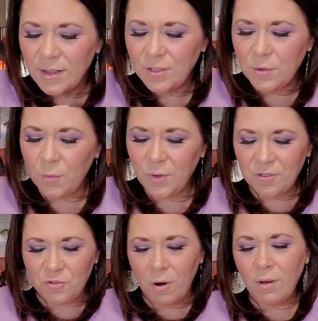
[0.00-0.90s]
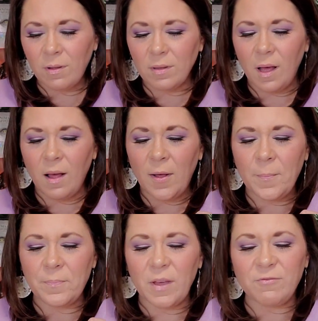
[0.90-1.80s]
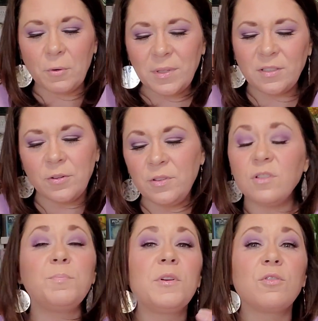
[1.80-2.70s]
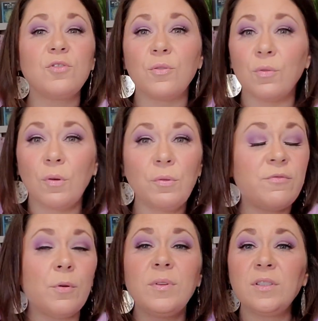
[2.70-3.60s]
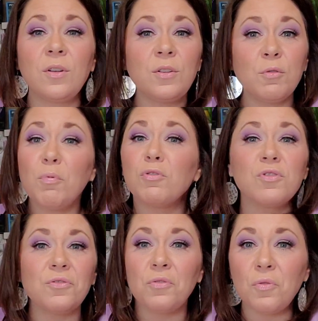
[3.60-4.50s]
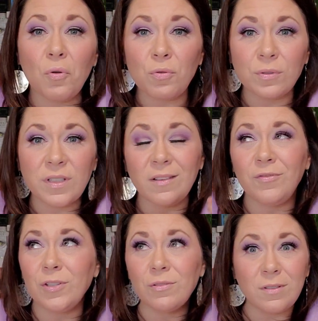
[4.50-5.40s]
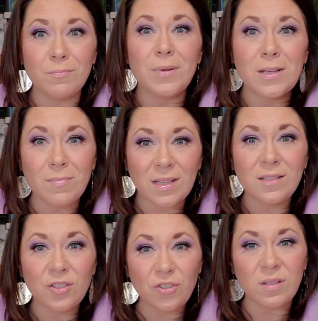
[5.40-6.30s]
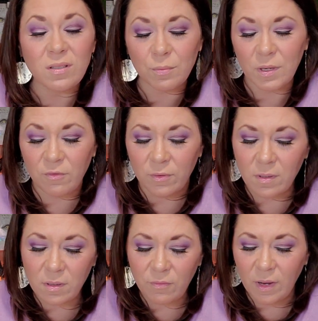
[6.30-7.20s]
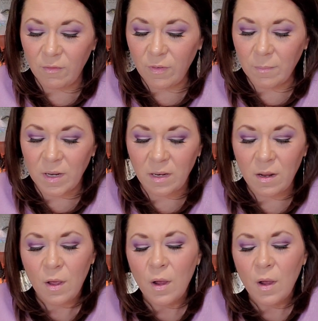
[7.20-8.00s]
So withdrawal, focus on your spiritual growth, focus on your personal goals, I feel is a big message this week for the Divine Feminine.